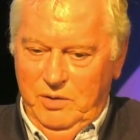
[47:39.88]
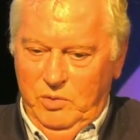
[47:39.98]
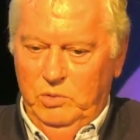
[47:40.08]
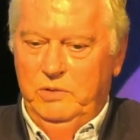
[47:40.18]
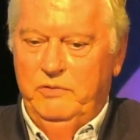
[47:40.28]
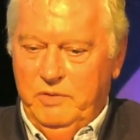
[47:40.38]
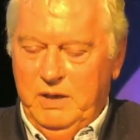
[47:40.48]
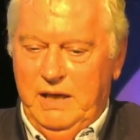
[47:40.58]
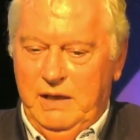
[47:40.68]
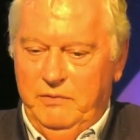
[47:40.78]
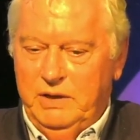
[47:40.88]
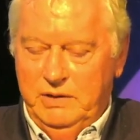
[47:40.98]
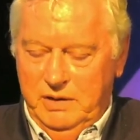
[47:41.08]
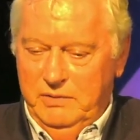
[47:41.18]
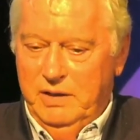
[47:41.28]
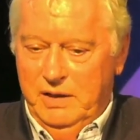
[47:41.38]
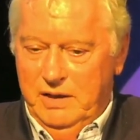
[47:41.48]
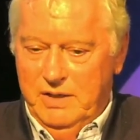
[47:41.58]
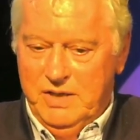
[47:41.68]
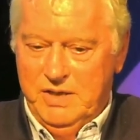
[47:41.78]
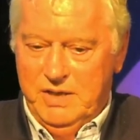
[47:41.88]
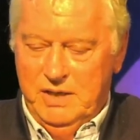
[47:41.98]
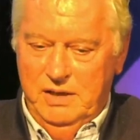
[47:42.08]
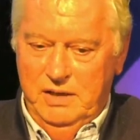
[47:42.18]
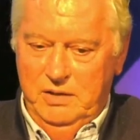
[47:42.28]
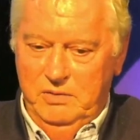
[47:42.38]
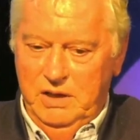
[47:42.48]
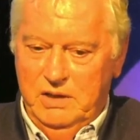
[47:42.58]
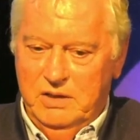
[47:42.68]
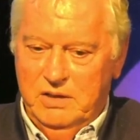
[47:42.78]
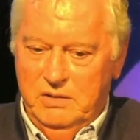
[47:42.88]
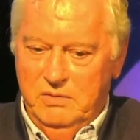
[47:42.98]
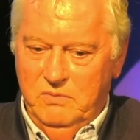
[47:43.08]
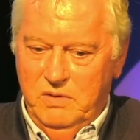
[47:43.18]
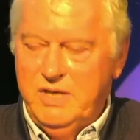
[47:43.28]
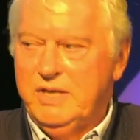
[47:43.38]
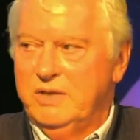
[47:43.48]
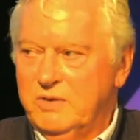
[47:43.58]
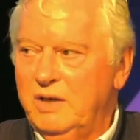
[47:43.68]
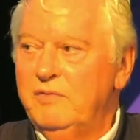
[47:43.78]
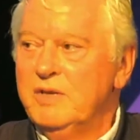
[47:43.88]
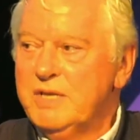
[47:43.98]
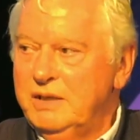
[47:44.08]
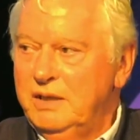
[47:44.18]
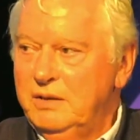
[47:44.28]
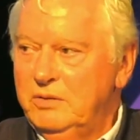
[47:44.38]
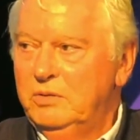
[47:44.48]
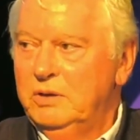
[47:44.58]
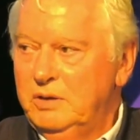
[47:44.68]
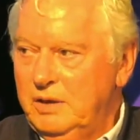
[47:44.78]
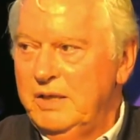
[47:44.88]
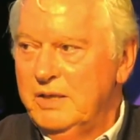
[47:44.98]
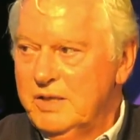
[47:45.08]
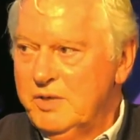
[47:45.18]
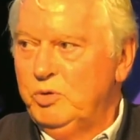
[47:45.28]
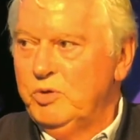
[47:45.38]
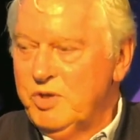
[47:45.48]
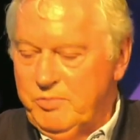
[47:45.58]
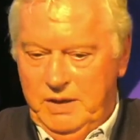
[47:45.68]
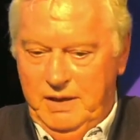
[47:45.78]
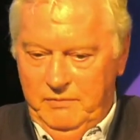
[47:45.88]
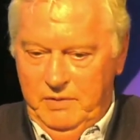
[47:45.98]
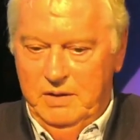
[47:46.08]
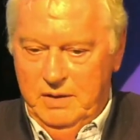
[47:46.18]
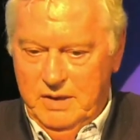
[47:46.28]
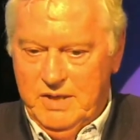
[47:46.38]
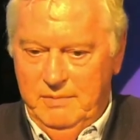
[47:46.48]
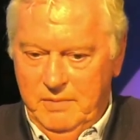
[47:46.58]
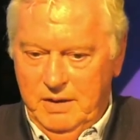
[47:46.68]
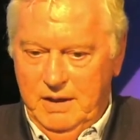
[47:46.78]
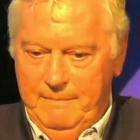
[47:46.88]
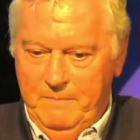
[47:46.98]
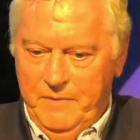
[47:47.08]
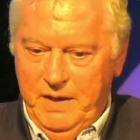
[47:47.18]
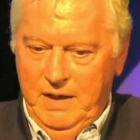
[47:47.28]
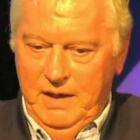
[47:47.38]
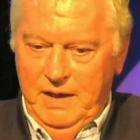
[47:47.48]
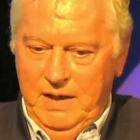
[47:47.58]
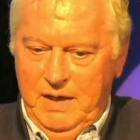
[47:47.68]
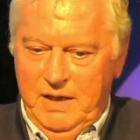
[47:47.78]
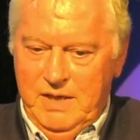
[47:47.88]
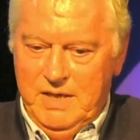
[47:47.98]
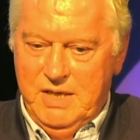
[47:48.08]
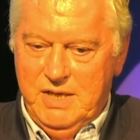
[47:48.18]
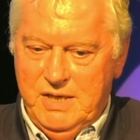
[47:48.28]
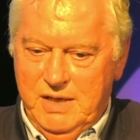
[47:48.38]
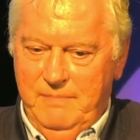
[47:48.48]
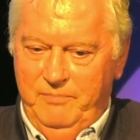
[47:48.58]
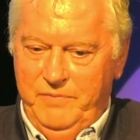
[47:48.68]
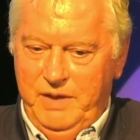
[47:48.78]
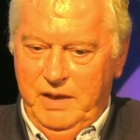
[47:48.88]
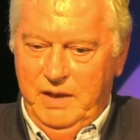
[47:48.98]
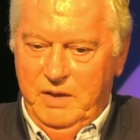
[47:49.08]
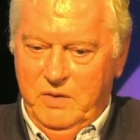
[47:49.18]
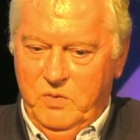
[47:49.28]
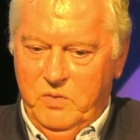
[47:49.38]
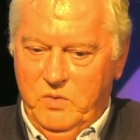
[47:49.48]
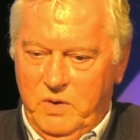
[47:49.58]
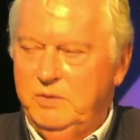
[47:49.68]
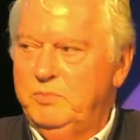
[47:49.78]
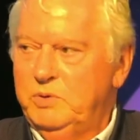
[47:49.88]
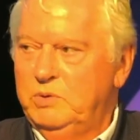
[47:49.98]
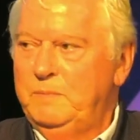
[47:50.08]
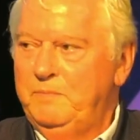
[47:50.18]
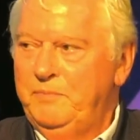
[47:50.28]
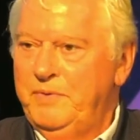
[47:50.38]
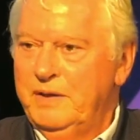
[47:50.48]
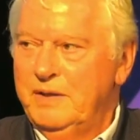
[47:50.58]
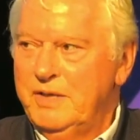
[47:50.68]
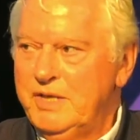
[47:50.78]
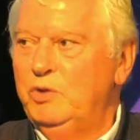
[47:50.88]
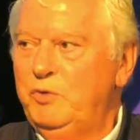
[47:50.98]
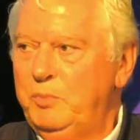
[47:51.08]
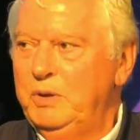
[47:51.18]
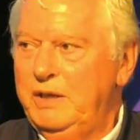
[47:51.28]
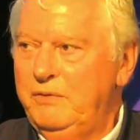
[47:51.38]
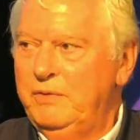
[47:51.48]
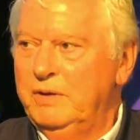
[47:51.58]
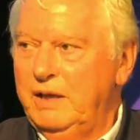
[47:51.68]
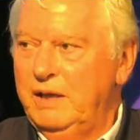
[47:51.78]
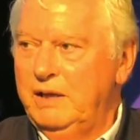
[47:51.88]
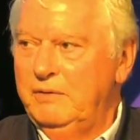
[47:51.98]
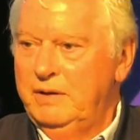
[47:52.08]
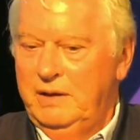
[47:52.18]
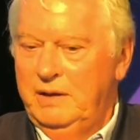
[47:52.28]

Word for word: all of them have, and I don't think it's unique to racing drivers, I think all elite sportsmen have the, the same thing, is this incredible self belief that they have.